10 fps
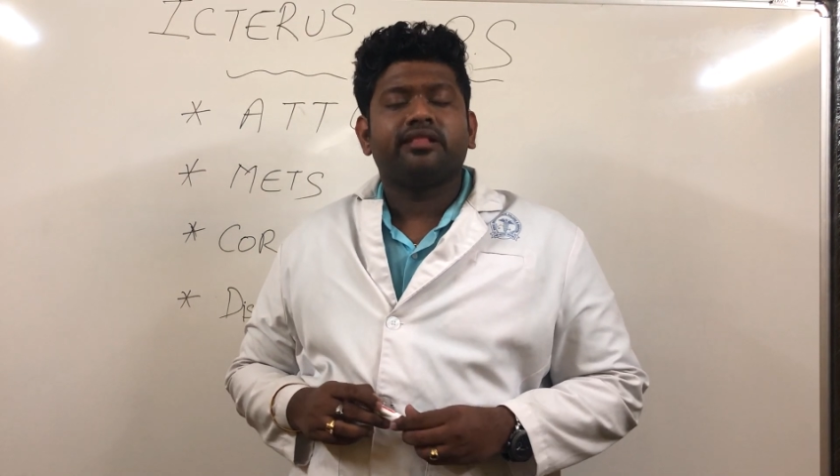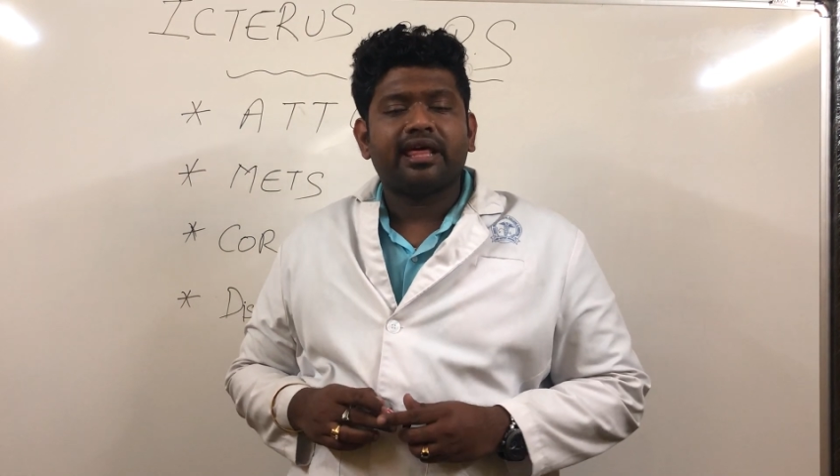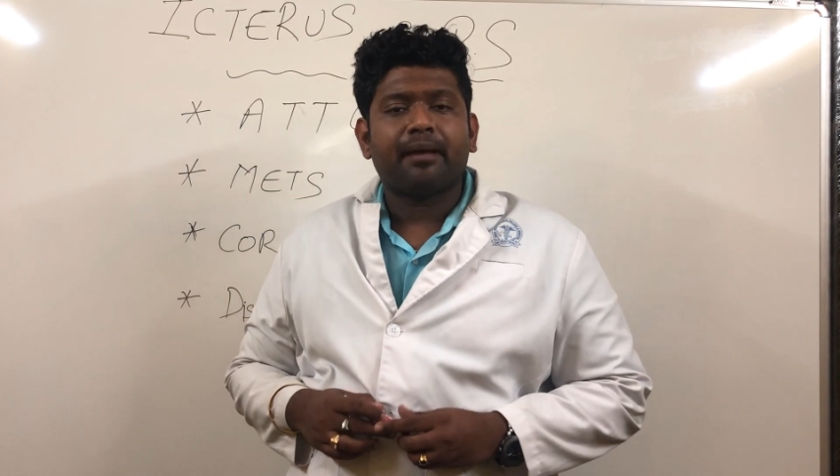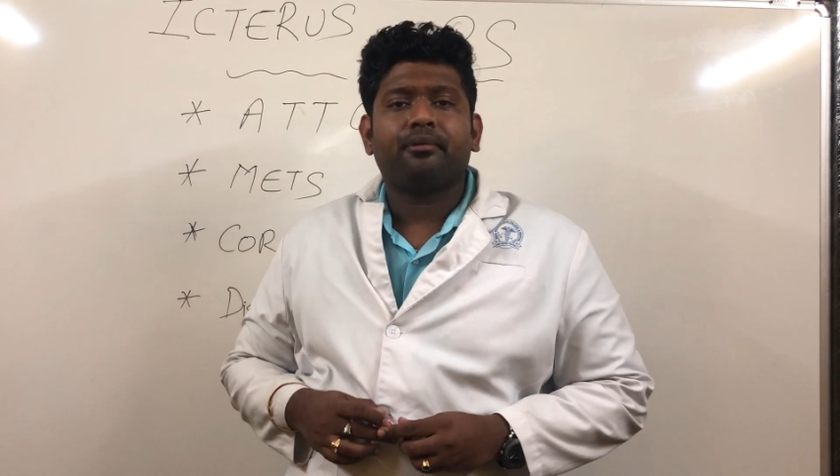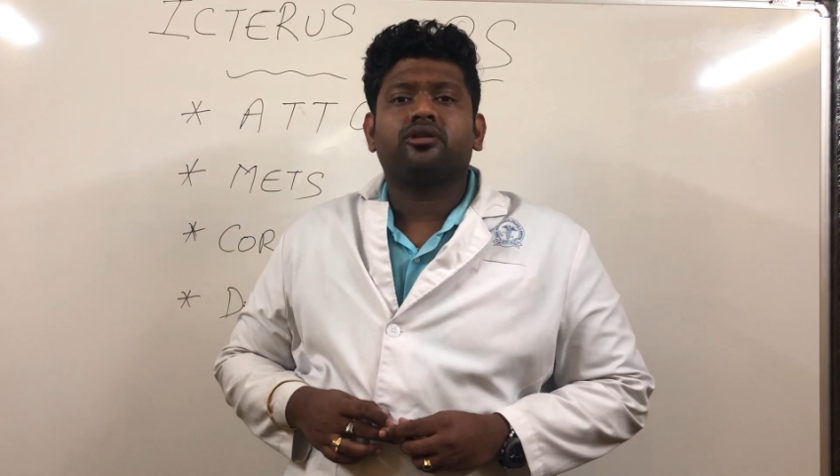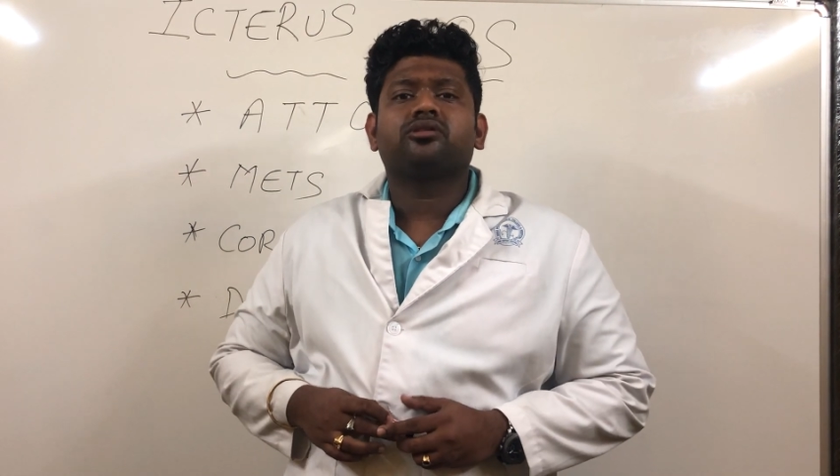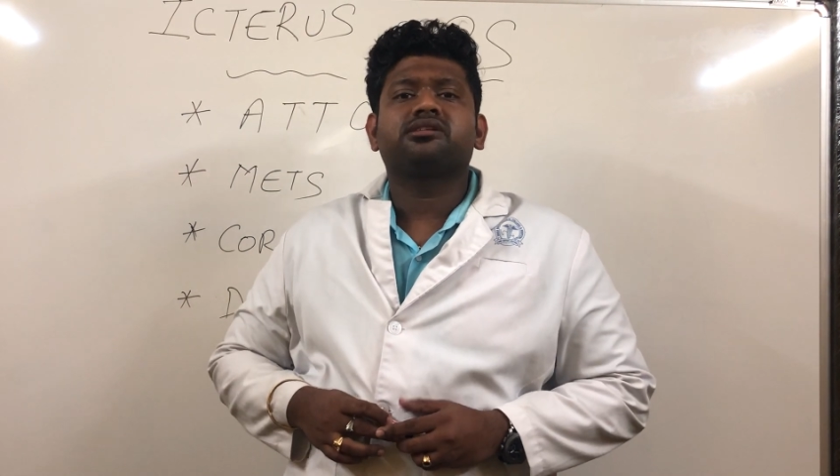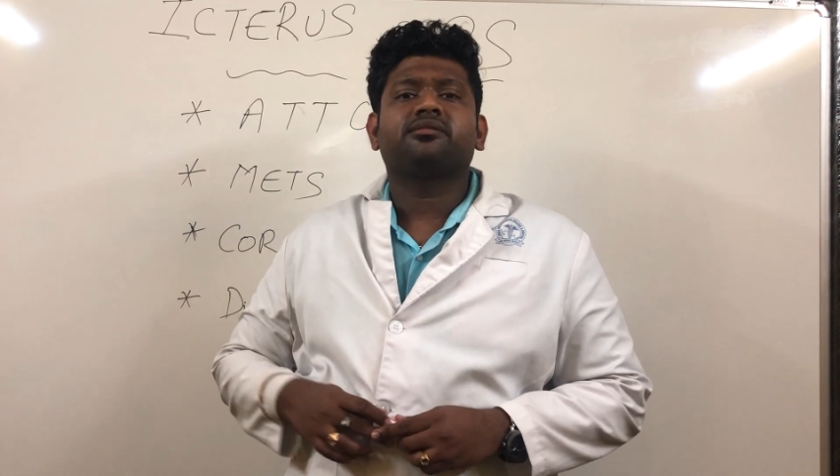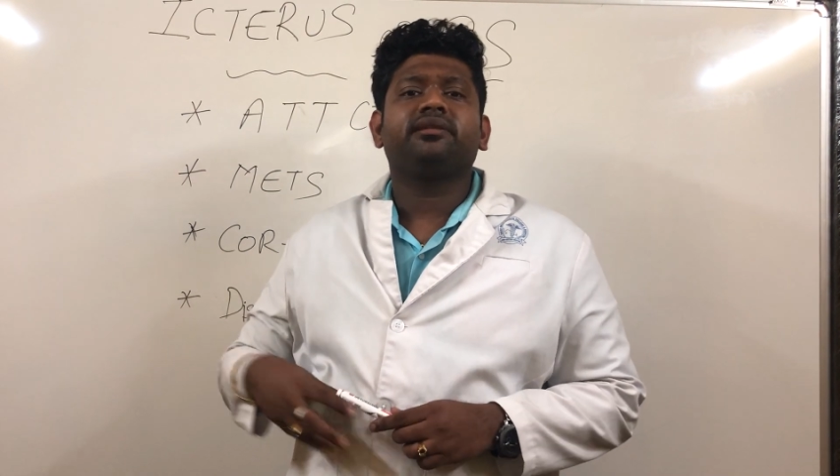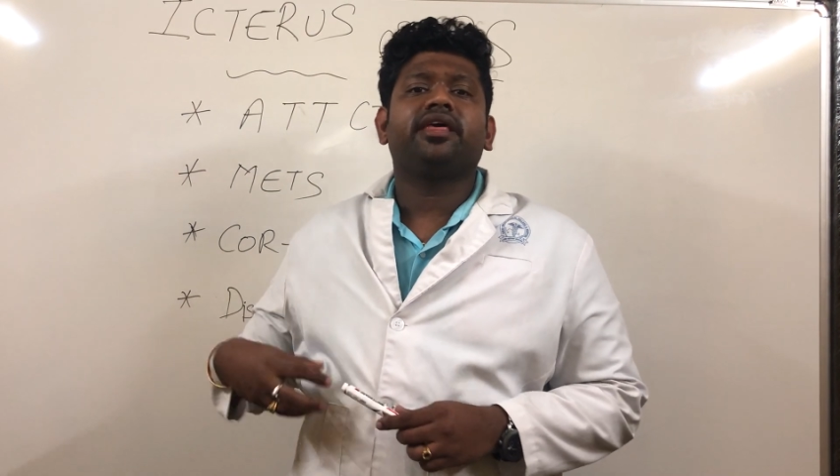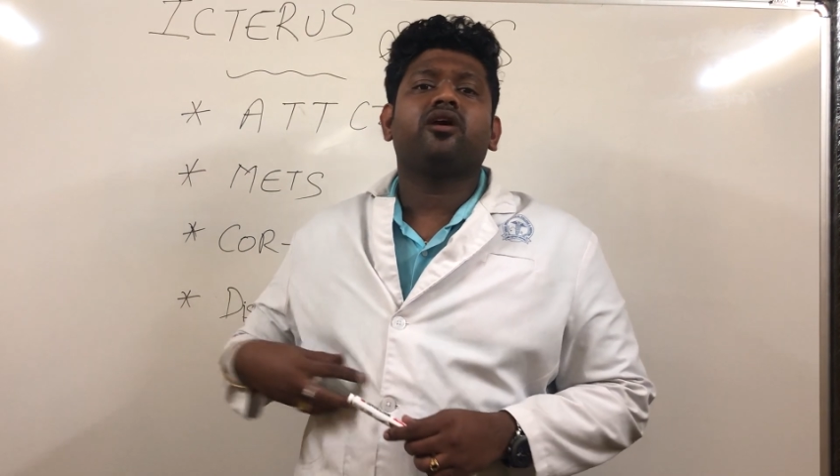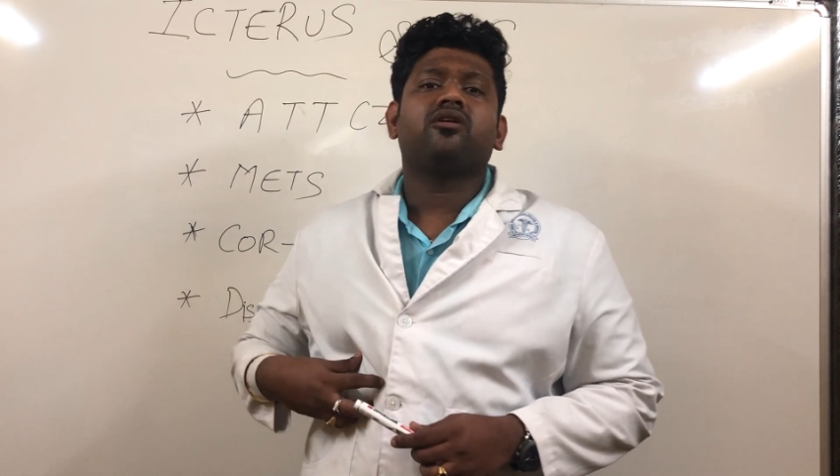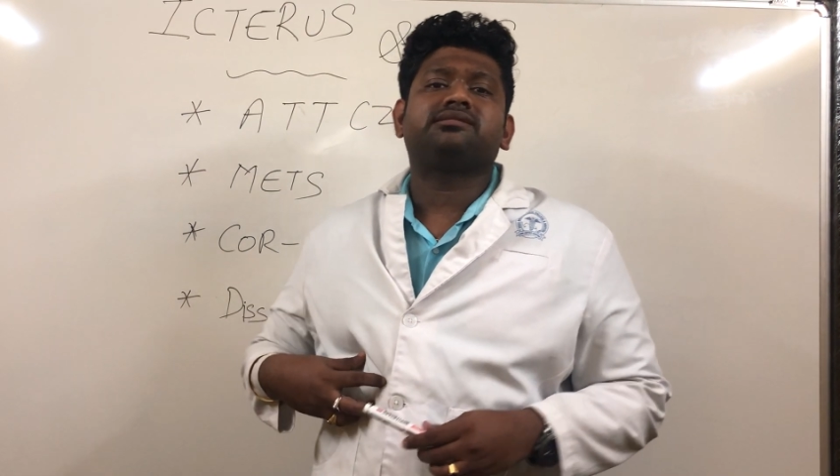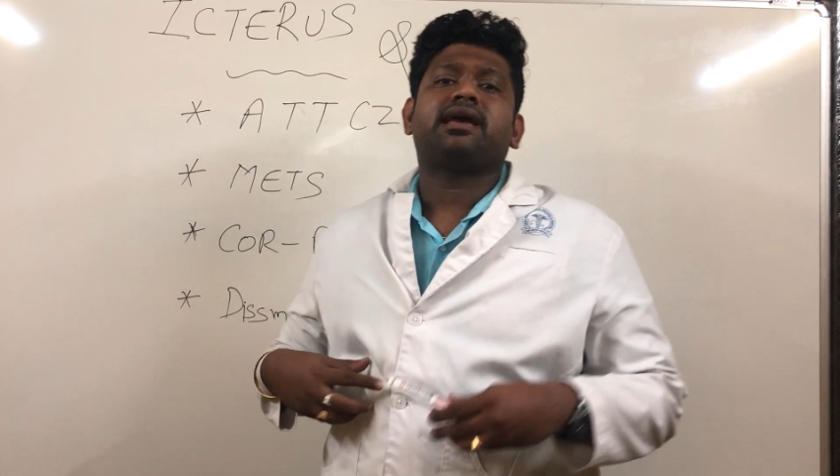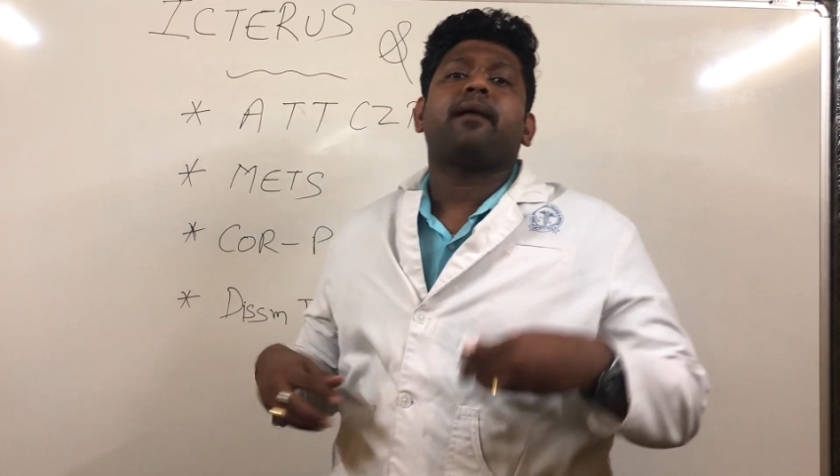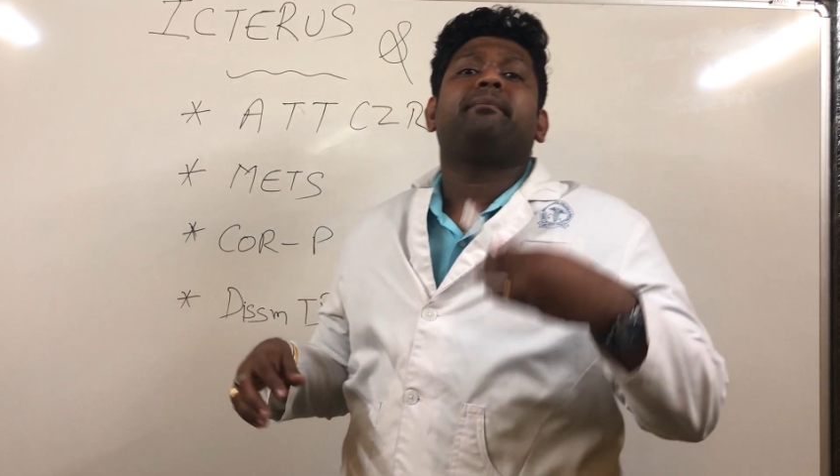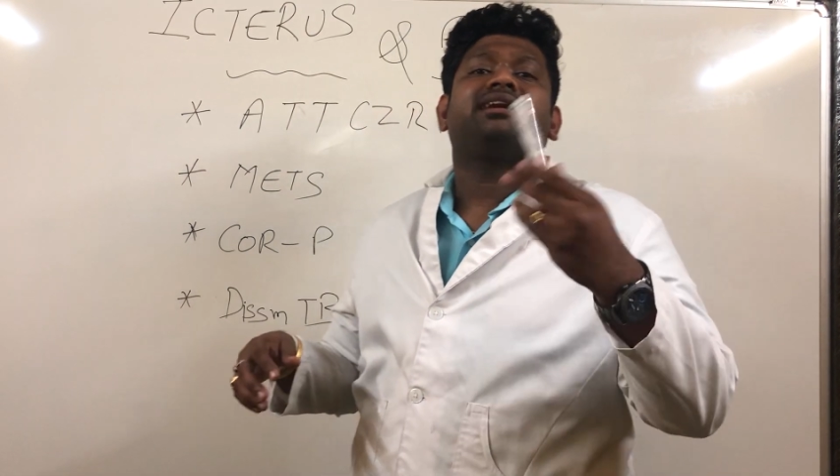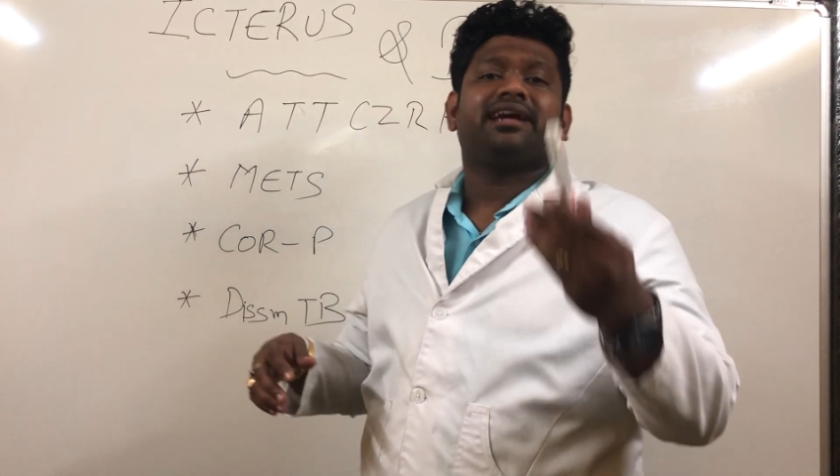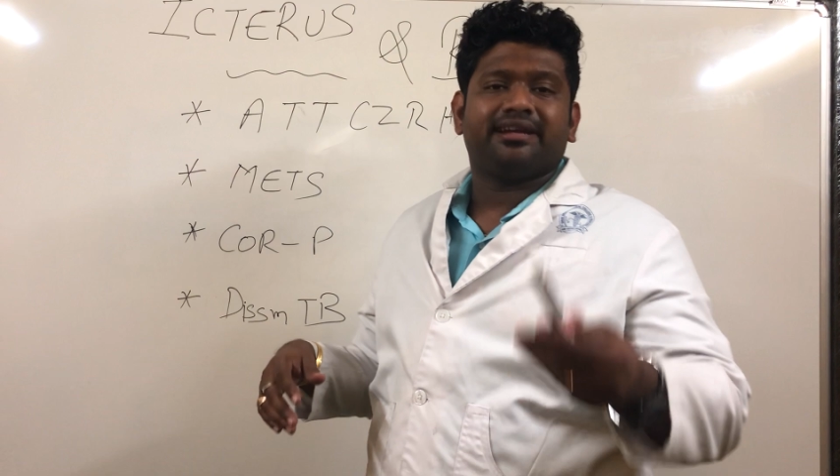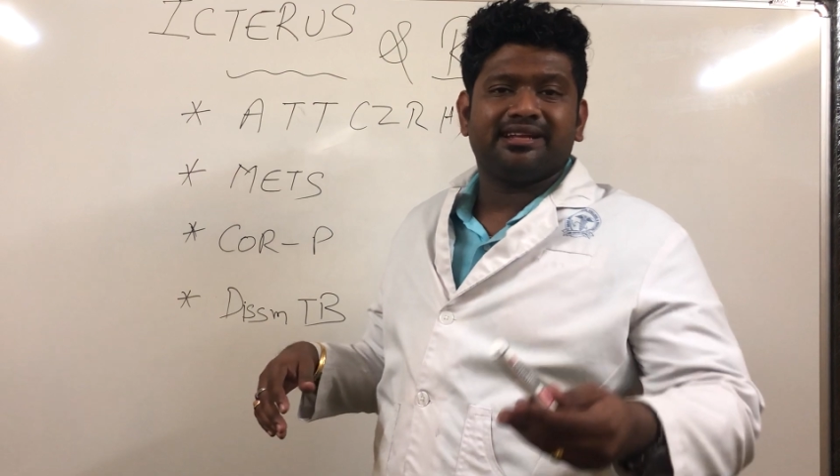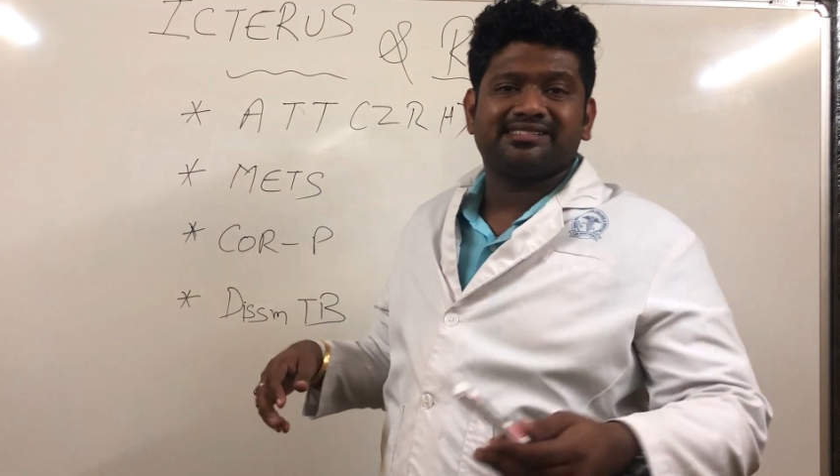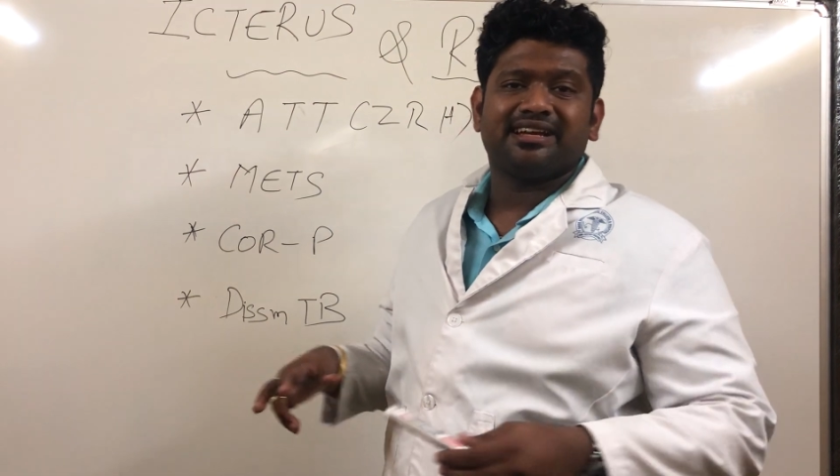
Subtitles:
The hepatotoxic means they cause hepatitis.